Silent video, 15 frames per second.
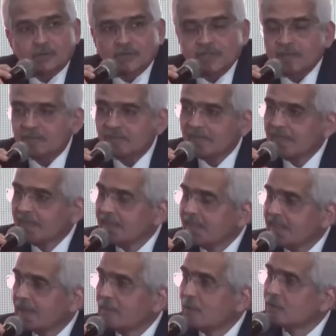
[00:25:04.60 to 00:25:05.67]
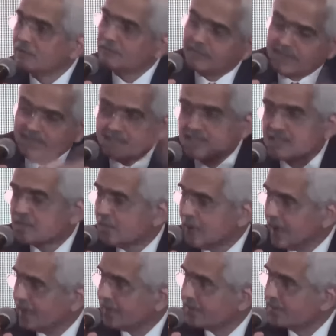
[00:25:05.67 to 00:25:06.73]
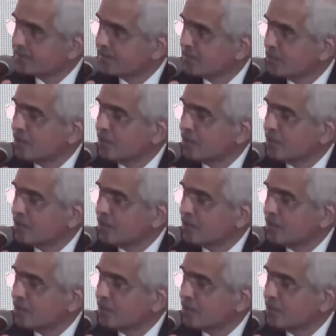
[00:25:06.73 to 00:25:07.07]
from them about various banks.